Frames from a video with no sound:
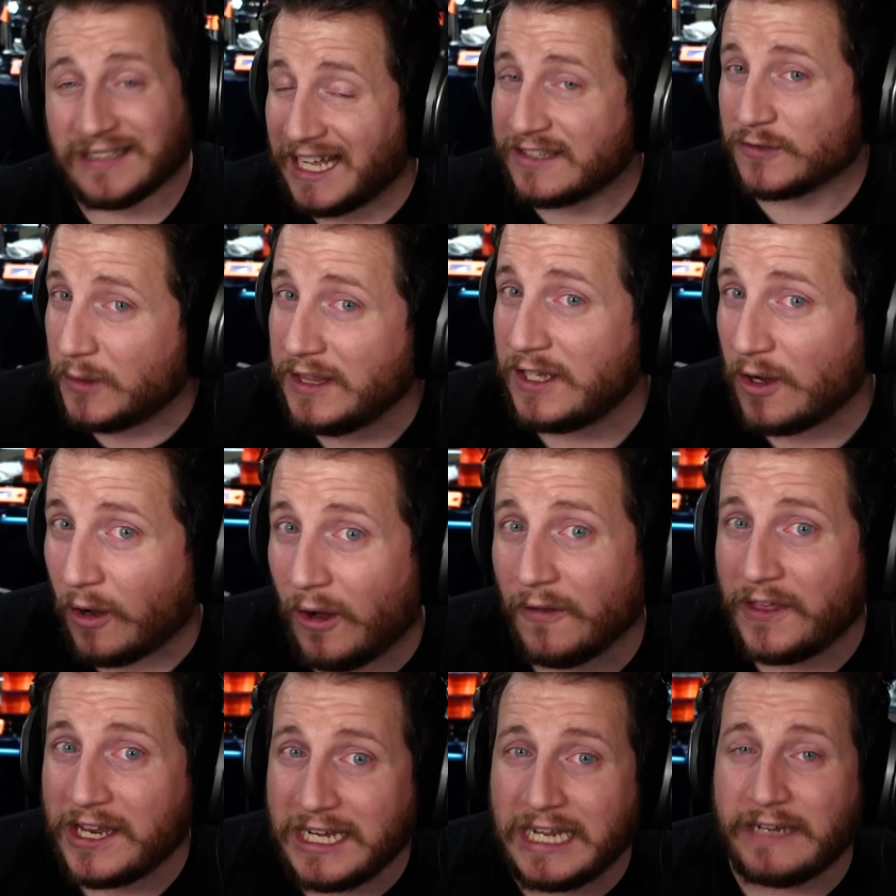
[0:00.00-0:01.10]
That's really all
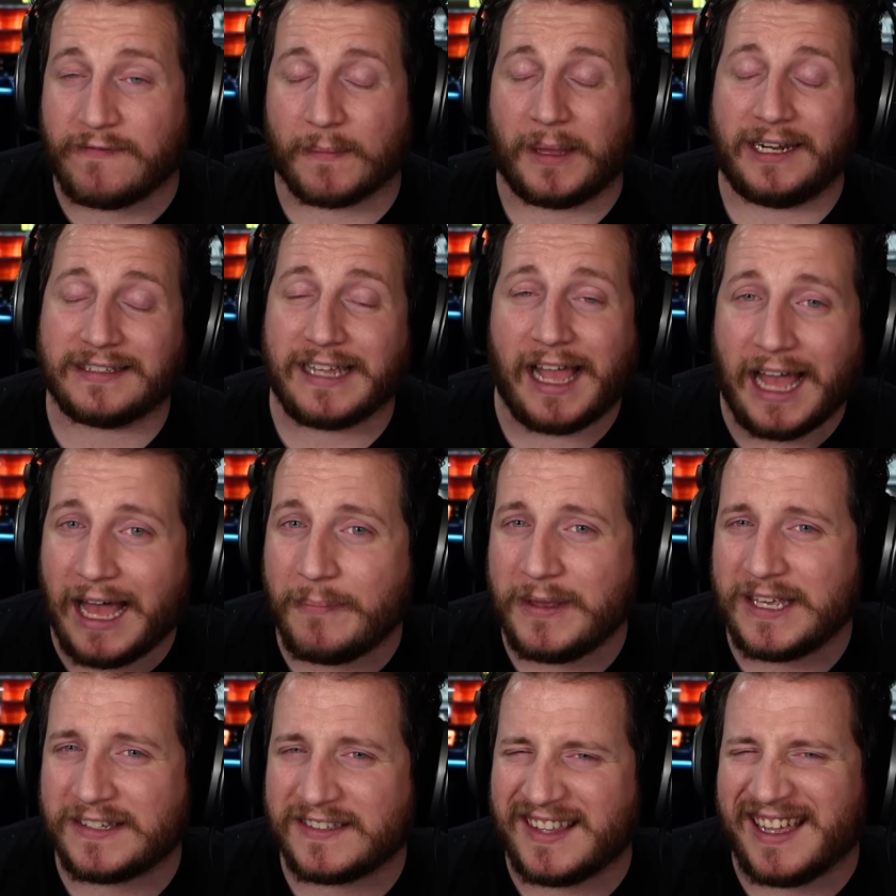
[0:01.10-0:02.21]
they need from it. It's a
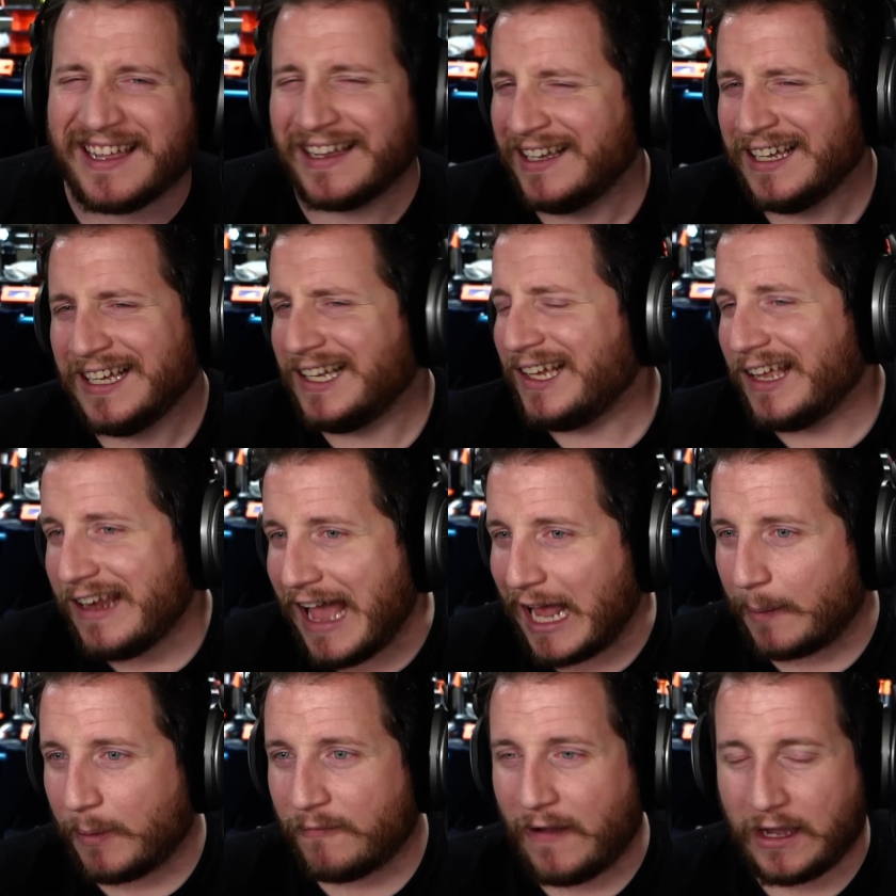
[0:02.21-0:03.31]
hobbyist thing, not
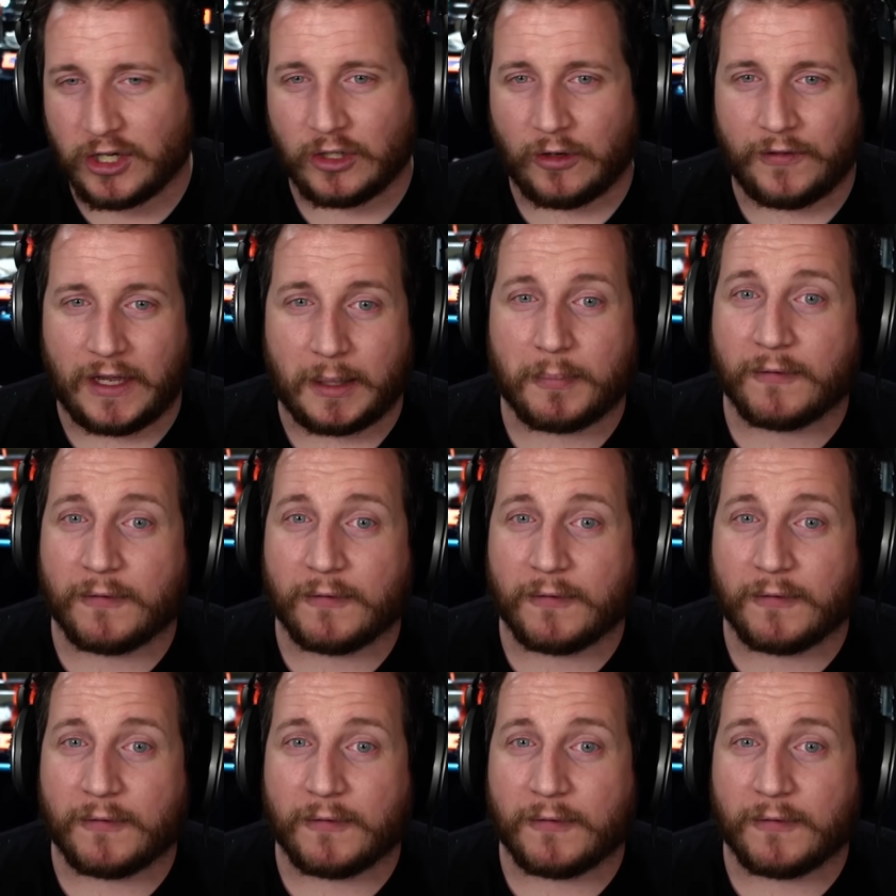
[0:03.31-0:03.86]
a professional thing.